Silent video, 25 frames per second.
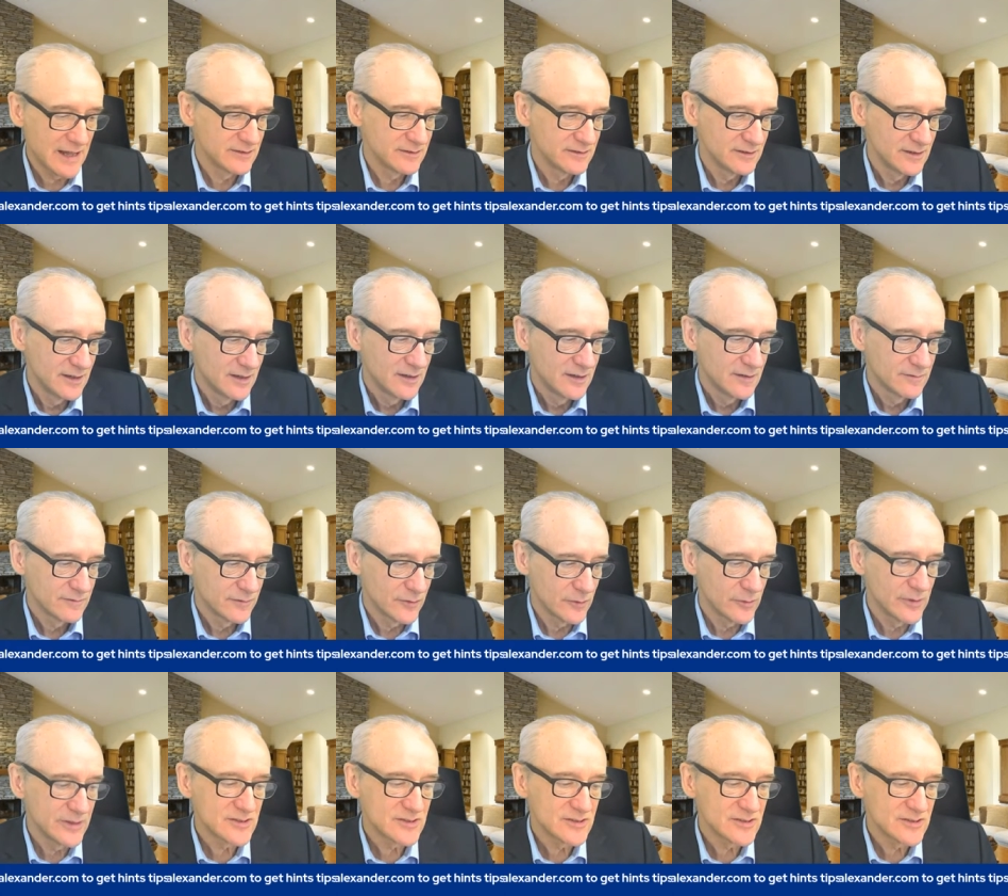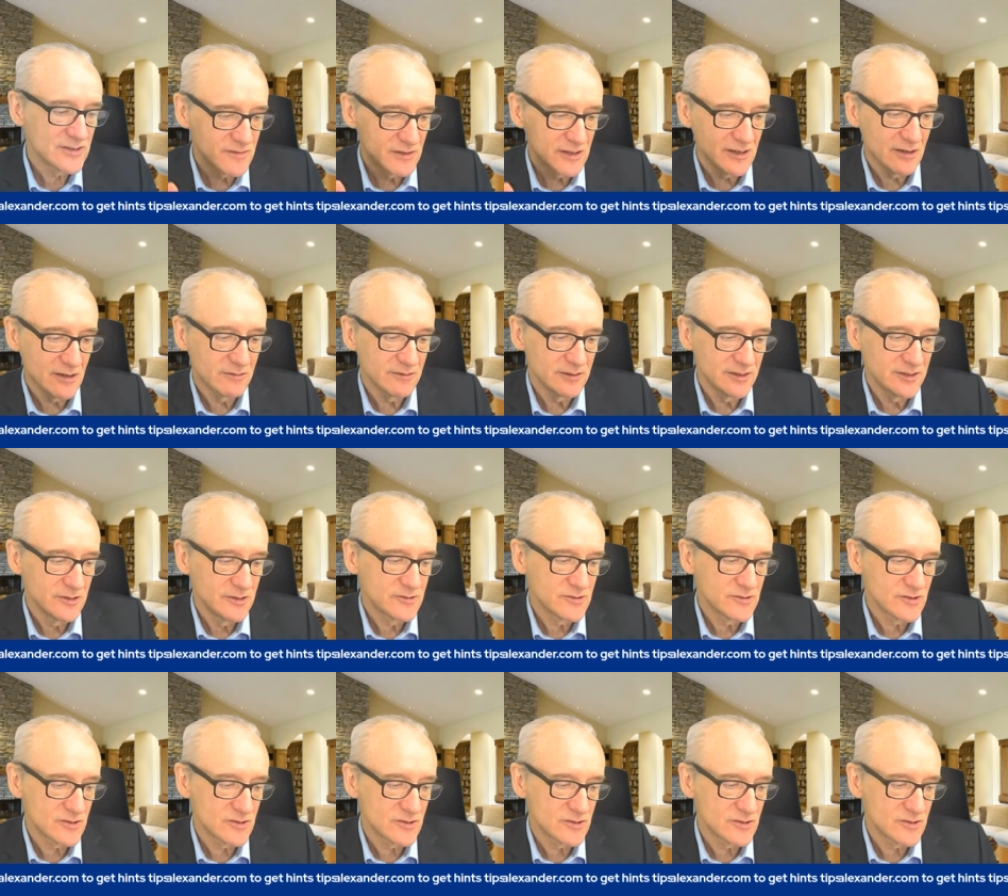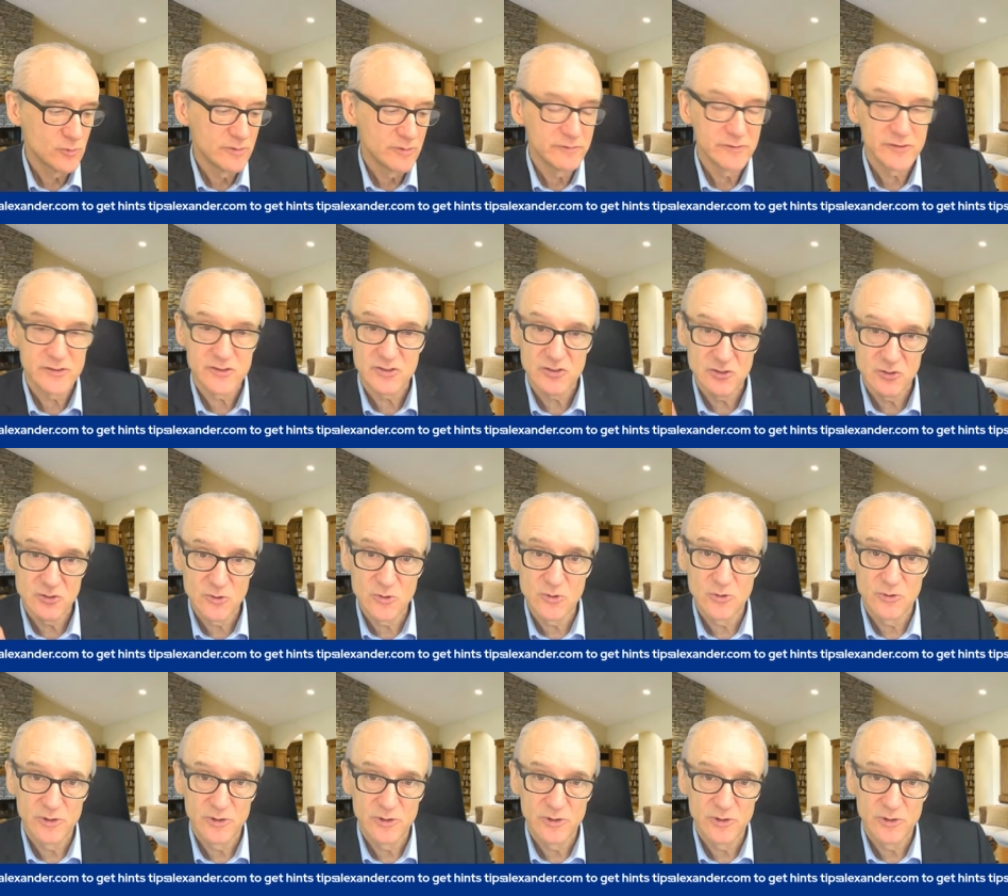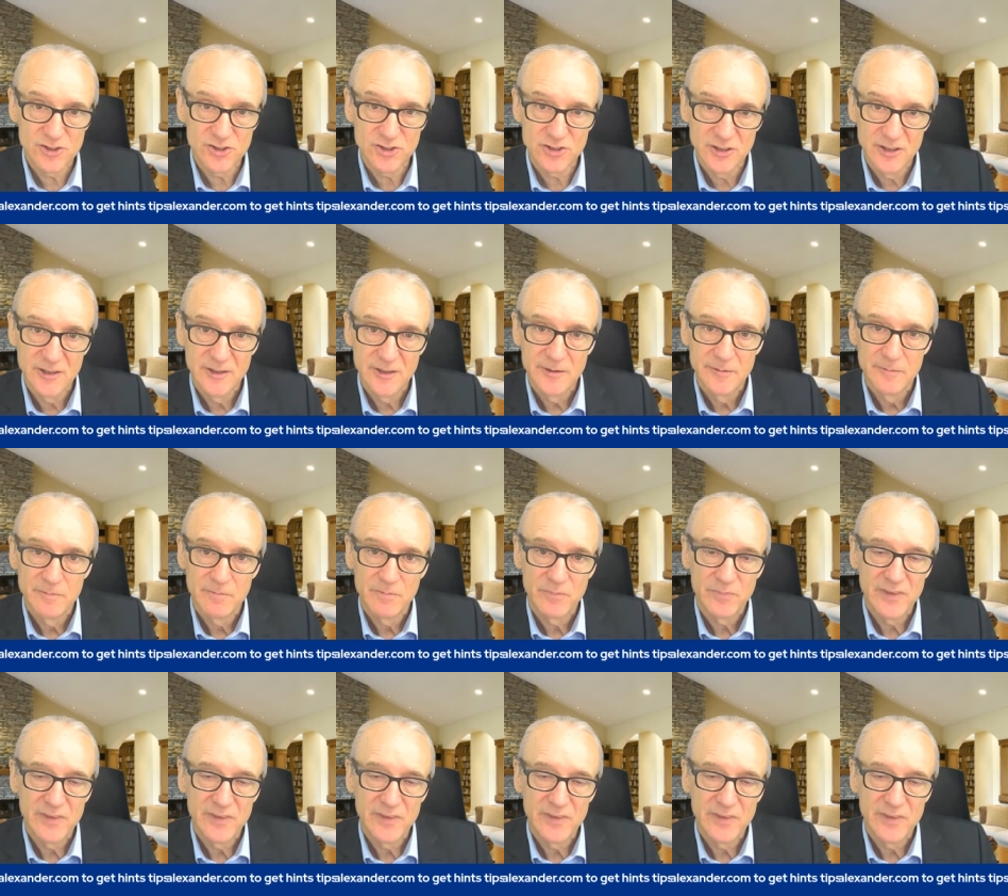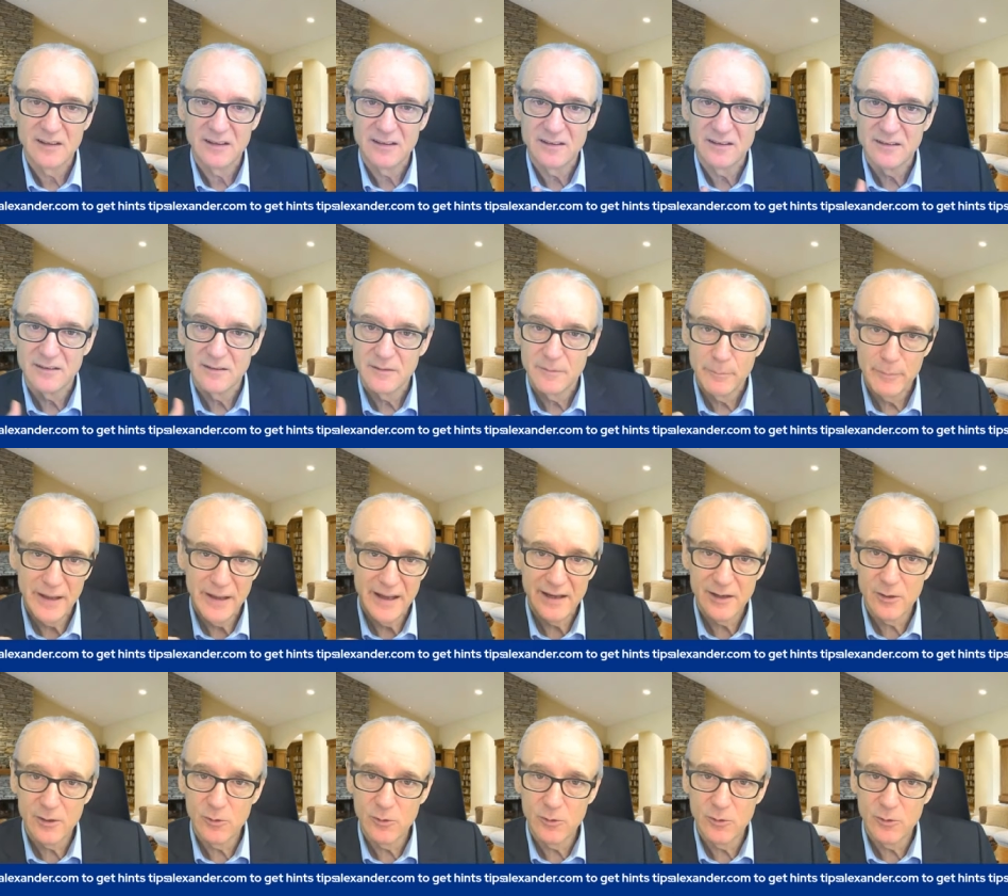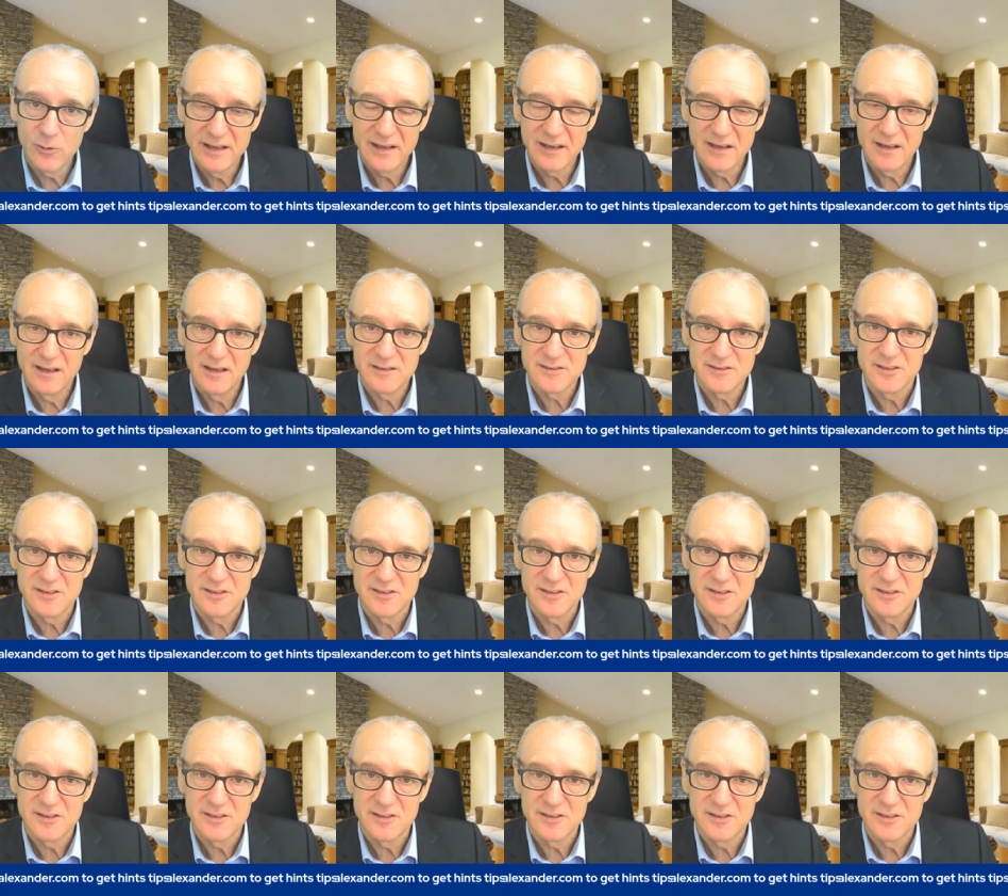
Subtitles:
For instance, if you currently use a small room for storage, then pack away that clutter.